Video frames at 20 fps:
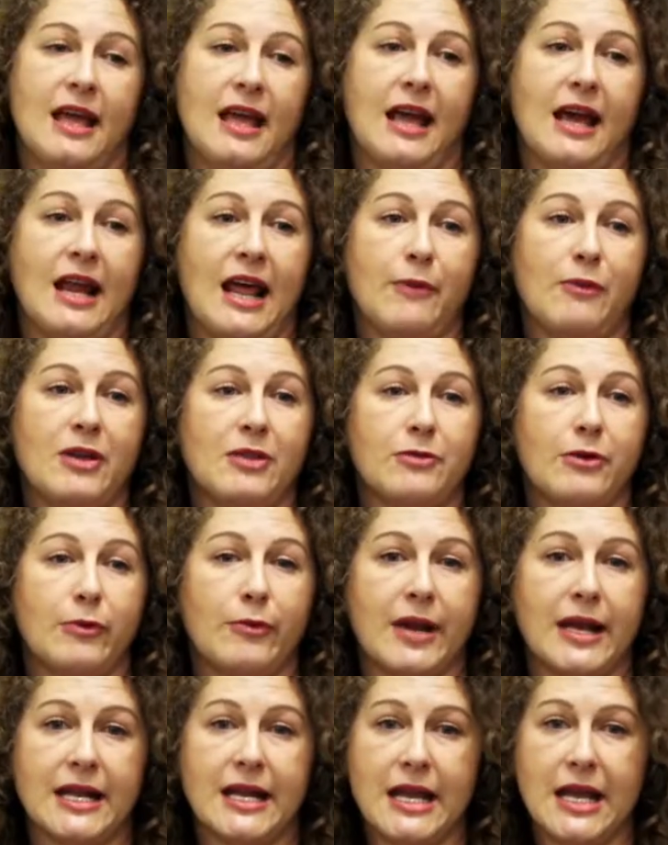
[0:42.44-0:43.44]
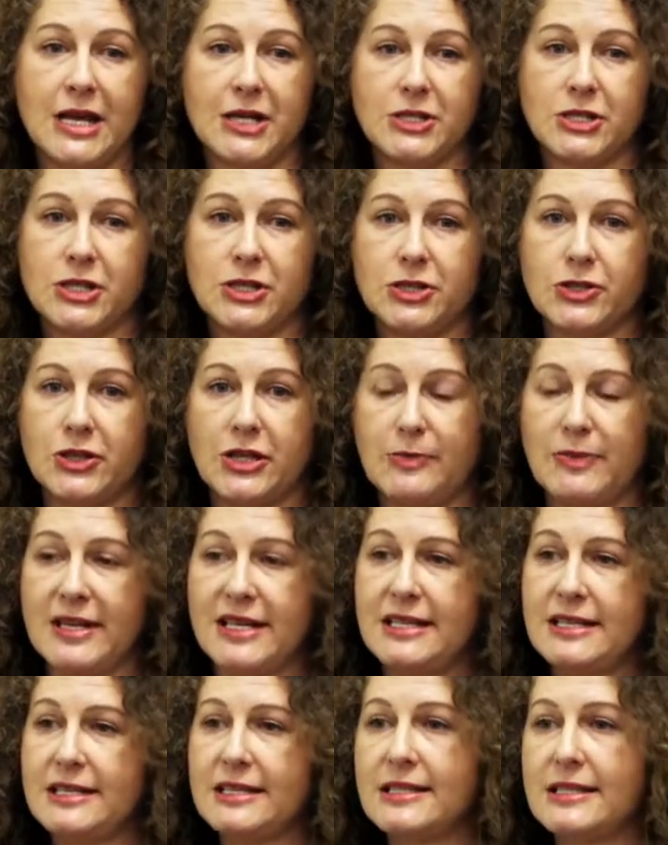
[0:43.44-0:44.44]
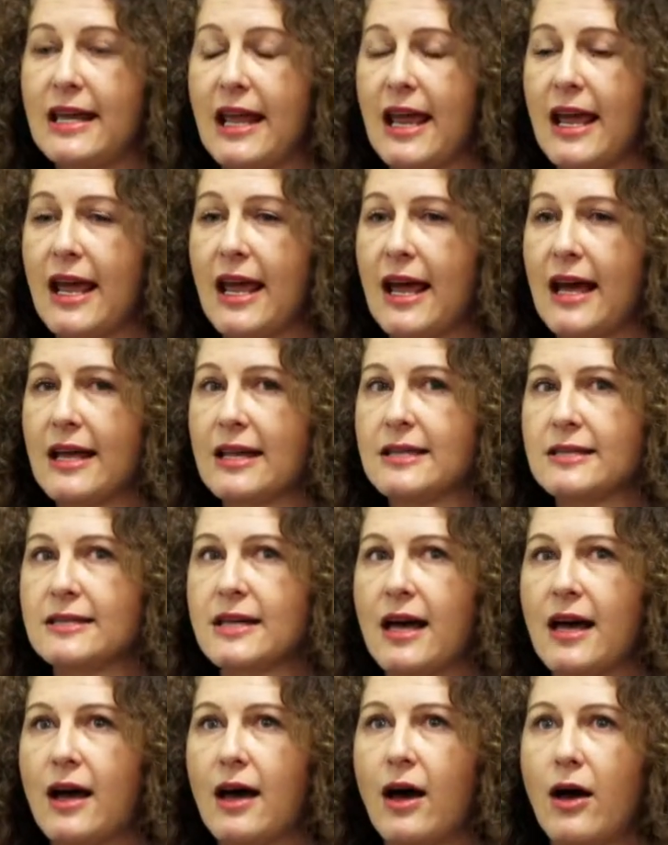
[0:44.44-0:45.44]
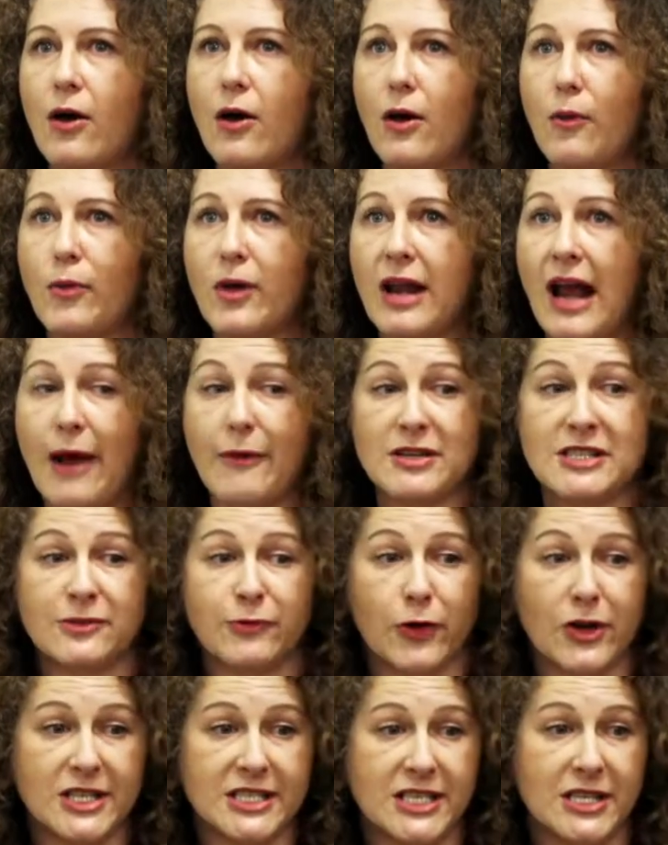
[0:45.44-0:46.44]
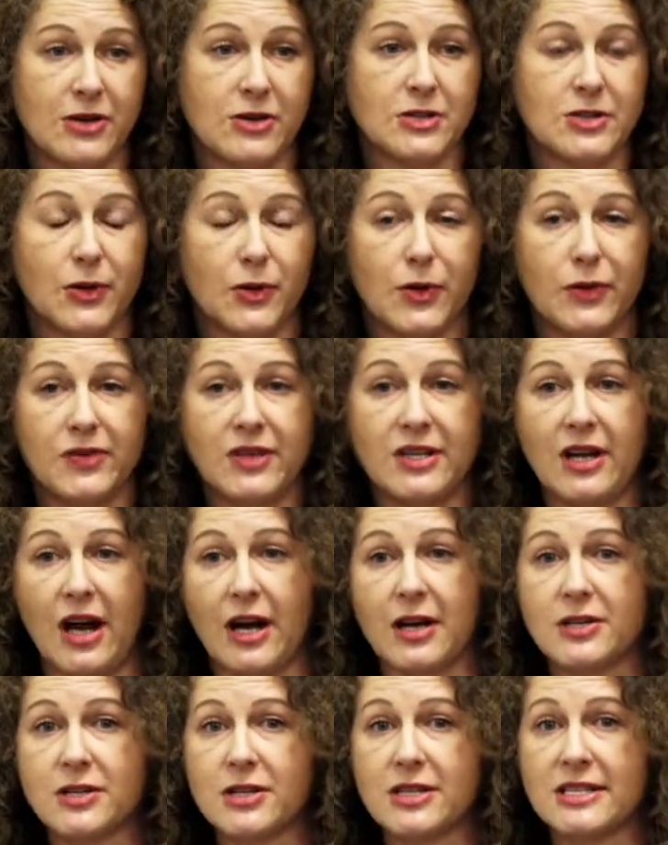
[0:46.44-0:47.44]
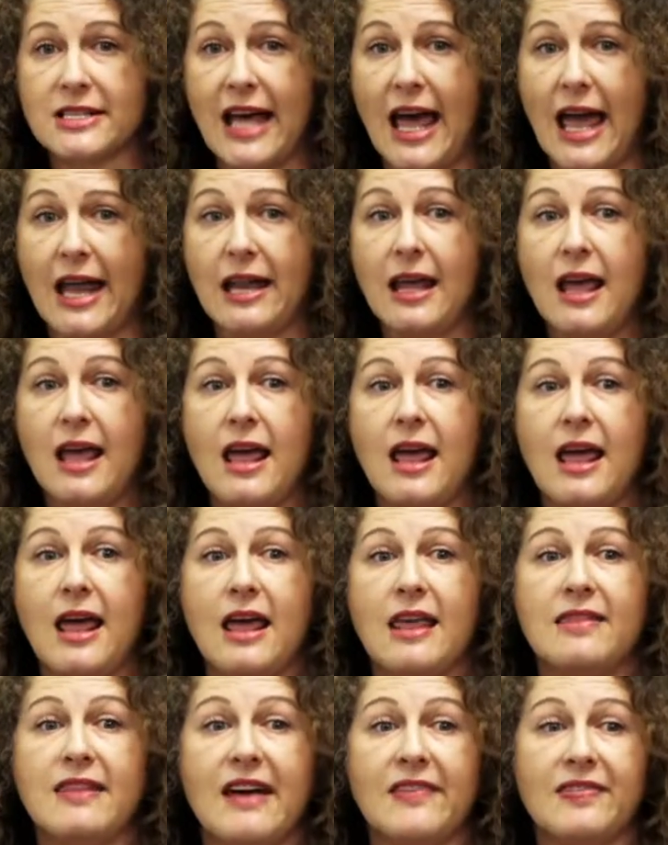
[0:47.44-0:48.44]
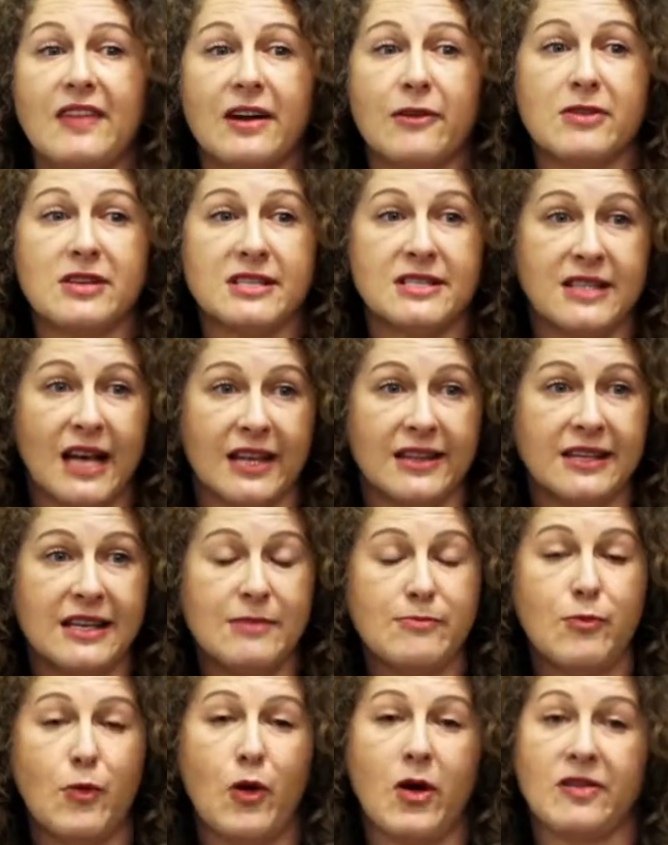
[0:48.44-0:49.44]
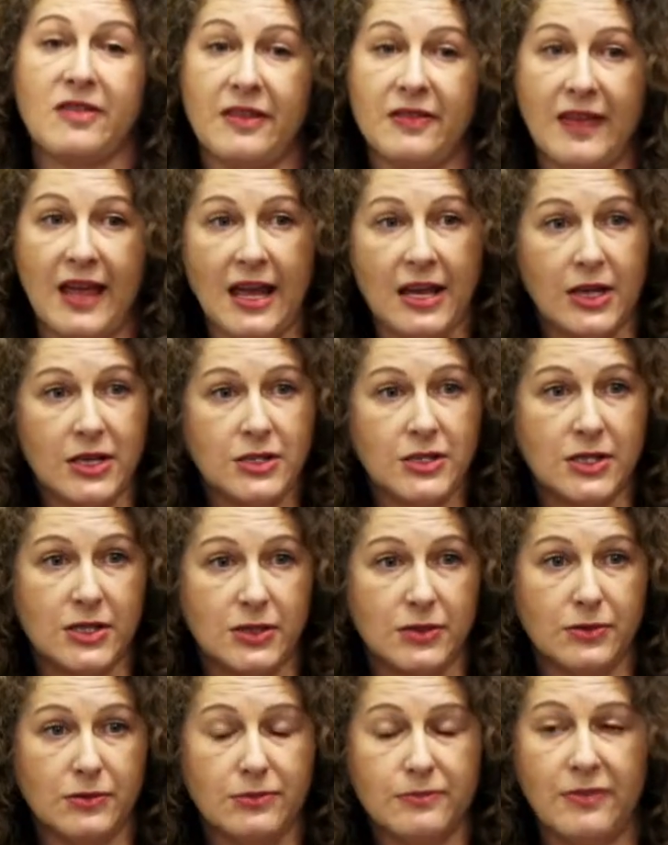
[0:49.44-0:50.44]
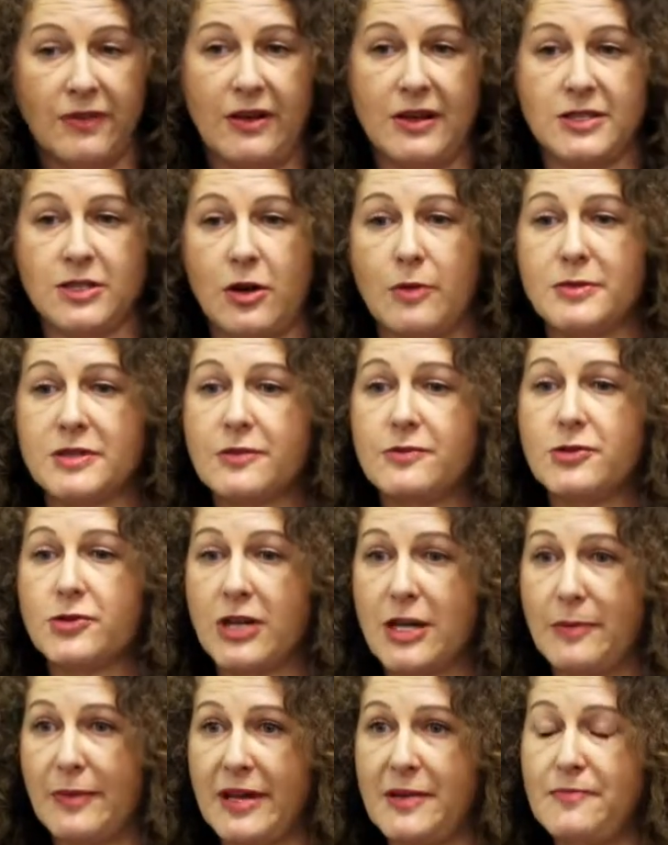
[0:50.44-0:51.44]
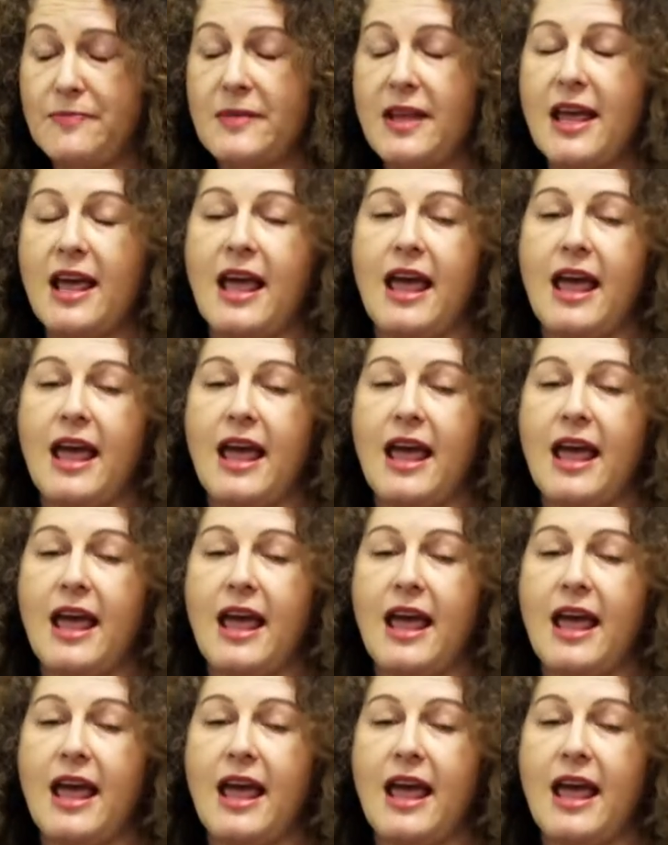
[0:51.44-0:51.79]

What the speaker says: And I went through radiation treatments, and when I was 14 years old, the doctor said that there was nothing more that they could do in terms of treatment.